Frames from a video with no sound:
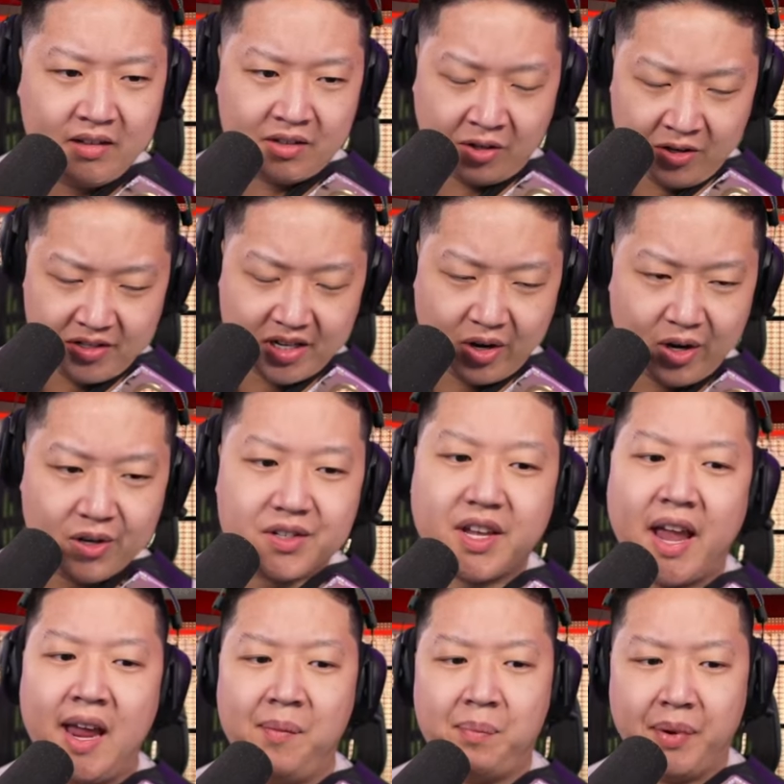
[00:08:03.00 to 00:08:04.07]
turns out it was
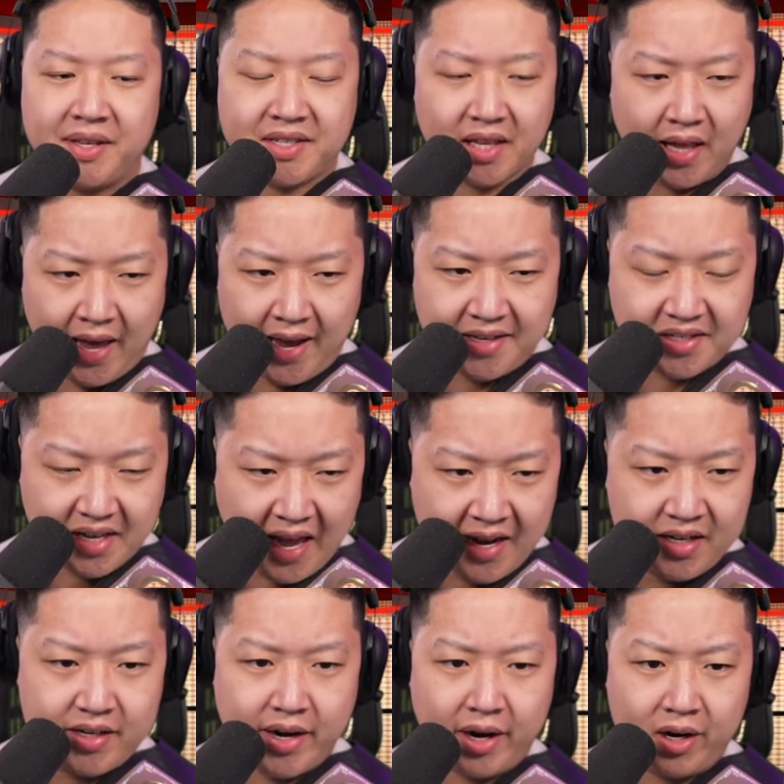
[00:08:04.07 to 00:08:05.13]
eight bit's legs
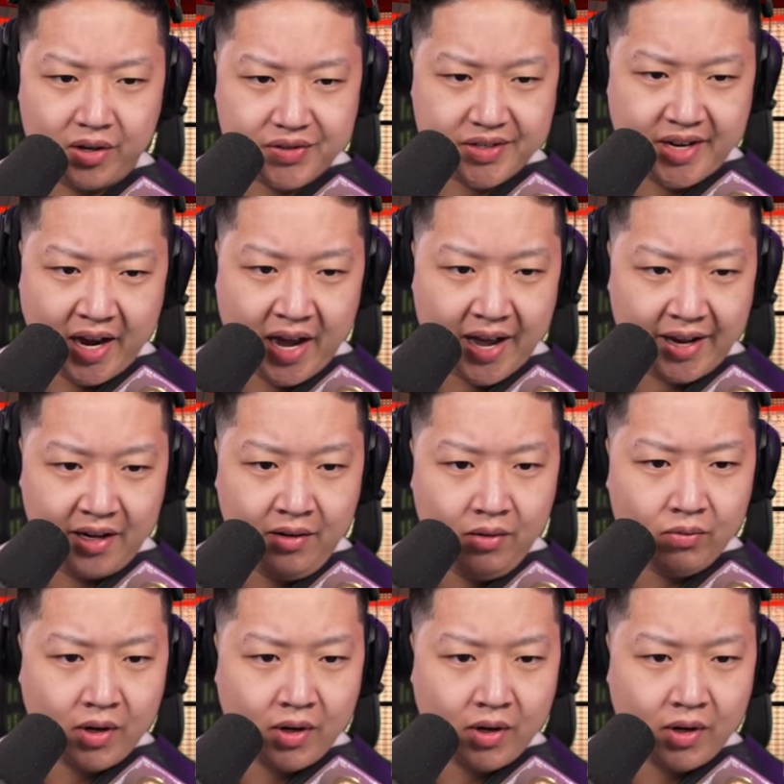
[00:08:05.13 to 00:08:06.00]
and Daryl's gun. We